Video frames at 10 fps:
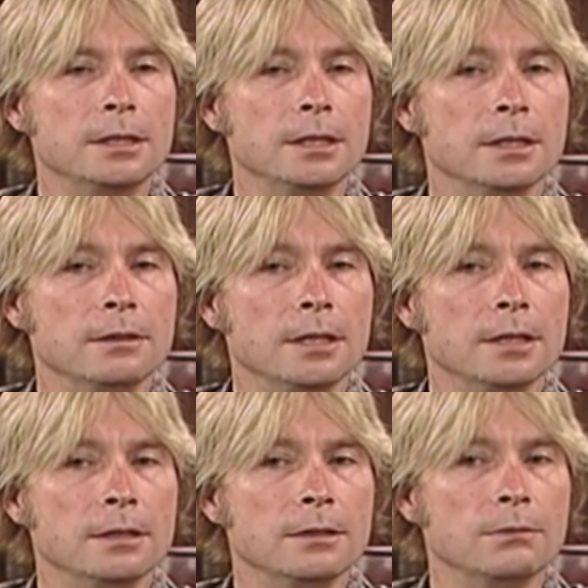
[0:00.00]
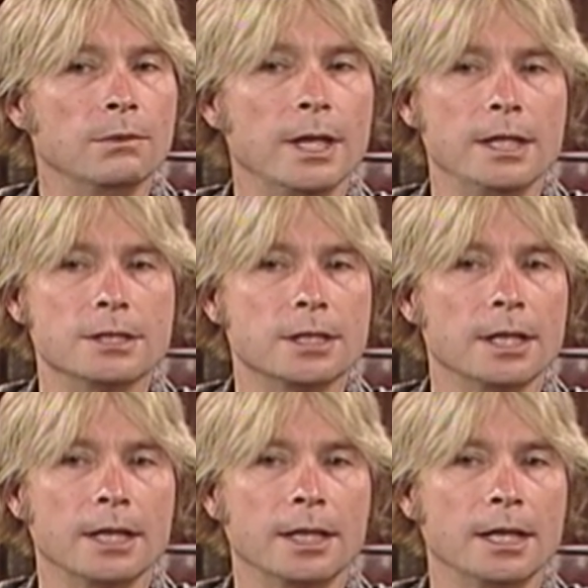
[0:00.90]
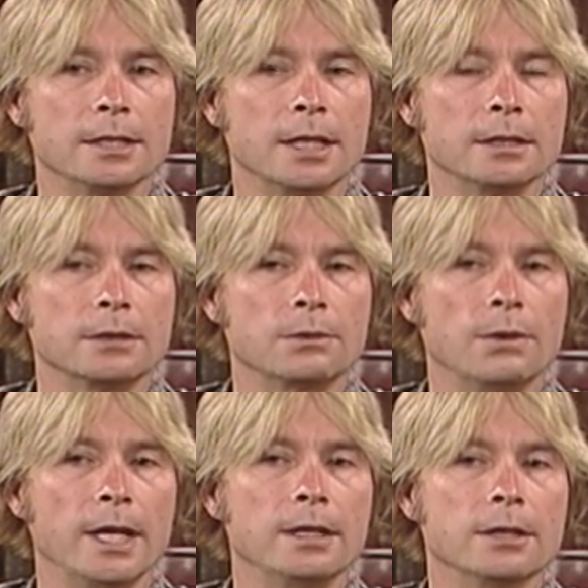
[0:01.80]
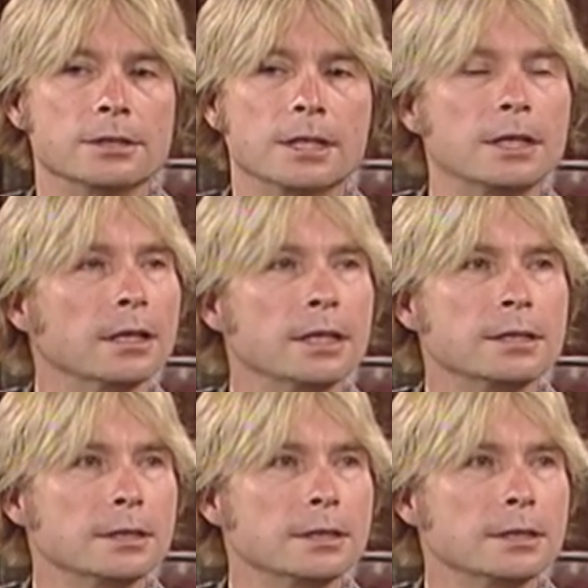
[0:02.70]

in ways that I cannot quite articulate.